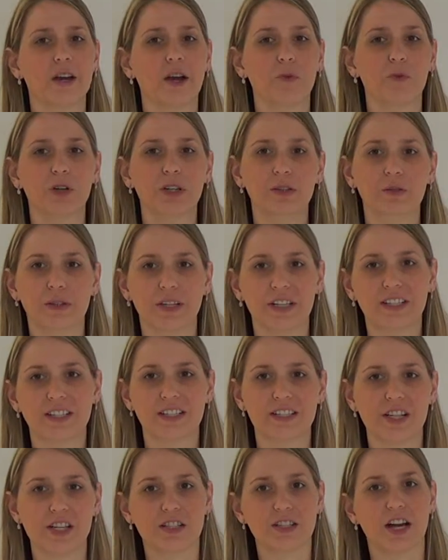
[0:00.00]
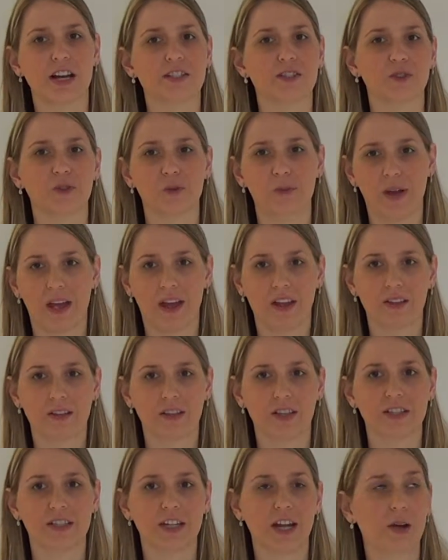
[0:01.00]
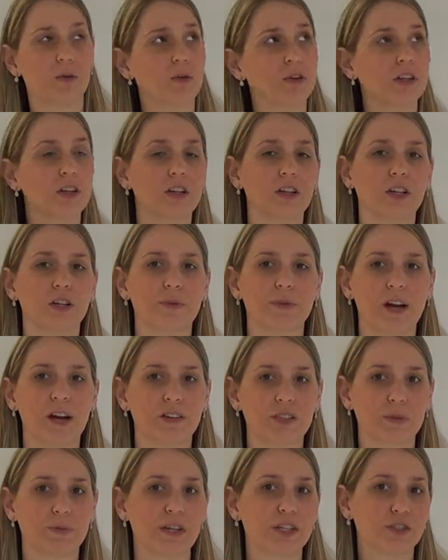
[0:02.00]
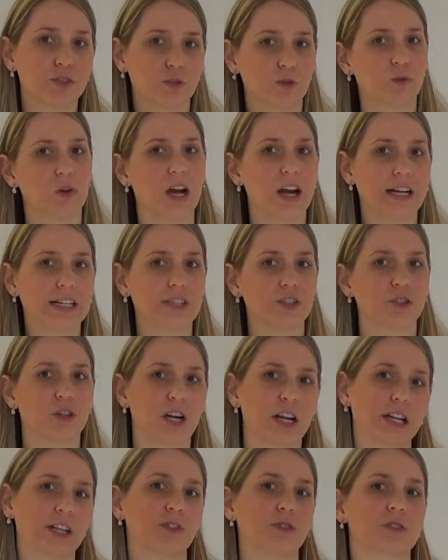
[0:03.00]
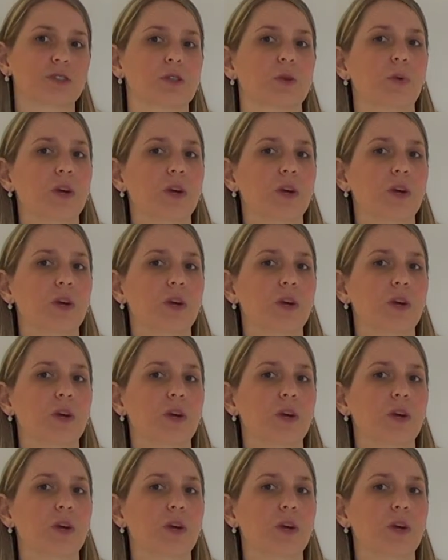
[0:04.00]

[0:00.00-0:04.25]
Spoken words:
I'm Wendy Reed and I teach high school math, and today we're going to learn about special right triangles.